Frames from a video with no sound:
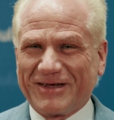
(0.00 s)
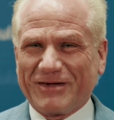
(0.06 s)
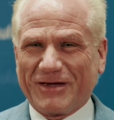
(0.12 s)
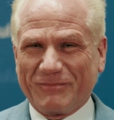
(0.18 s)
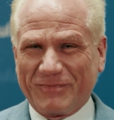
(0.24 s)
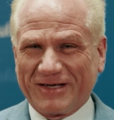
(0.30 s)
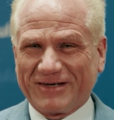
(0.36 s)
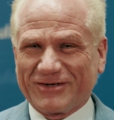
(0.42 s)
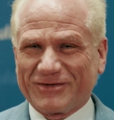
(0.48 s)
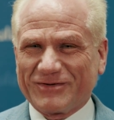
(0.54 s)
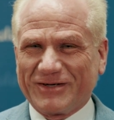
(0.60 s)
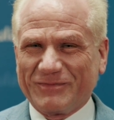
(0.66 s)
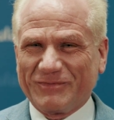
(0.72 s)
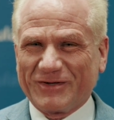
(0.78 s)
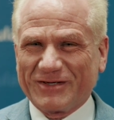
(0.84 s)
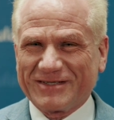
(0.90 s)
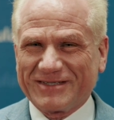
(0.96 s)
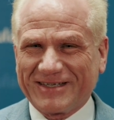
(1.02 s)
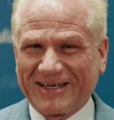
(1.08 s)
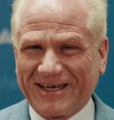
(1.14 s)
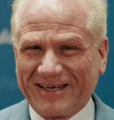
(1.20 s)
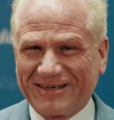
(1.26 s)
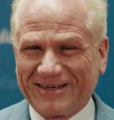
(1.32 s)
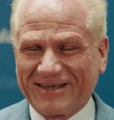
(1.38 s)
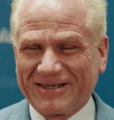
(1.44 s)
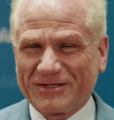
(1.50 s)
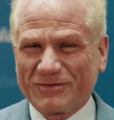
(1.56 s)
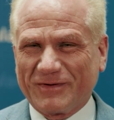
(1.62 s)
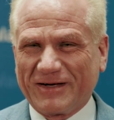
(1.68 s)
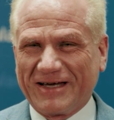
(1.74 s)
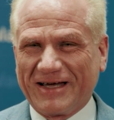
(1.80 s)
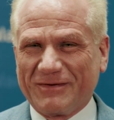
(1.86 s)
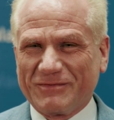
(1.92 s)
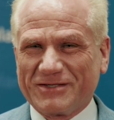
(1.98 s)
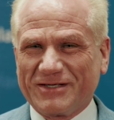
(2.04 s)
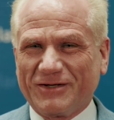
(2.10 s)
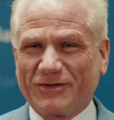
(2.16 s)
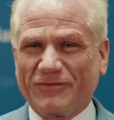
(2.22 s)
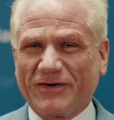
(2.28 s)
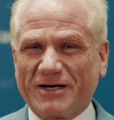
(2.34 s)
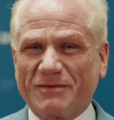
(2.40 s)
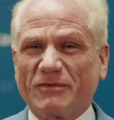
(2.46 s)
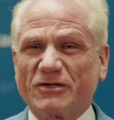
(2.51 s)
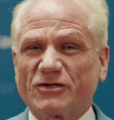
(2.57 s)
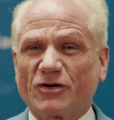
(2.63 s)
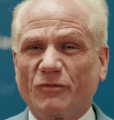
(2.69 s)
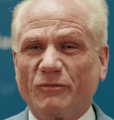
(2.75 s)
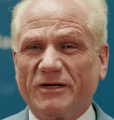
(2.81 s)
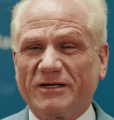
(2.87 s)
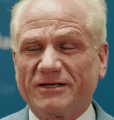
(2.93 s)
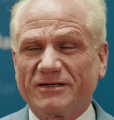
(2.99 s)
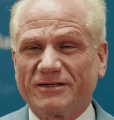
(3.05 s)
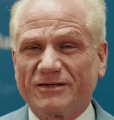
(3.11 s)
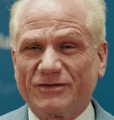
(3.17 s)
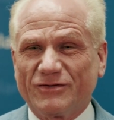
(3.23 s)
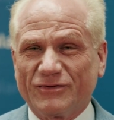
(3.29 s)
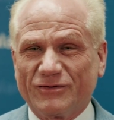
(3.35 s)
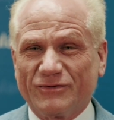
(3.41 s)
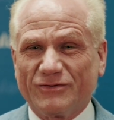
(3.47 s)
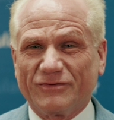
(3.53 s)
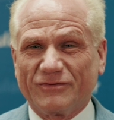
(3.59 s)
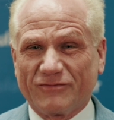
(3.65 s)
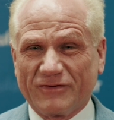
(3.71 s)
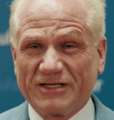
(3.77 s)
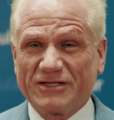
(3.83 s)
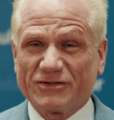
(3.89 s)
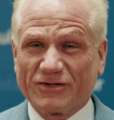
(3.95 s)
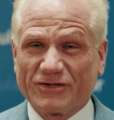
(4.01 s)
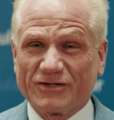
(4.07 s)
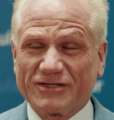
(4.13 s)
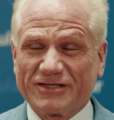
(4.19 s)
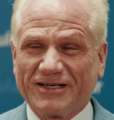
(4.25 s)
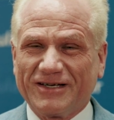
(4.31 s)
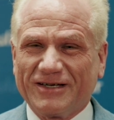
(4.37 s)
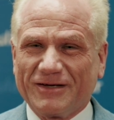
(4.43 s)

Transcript: and better treatments, and that is why I'm still very much committed to research.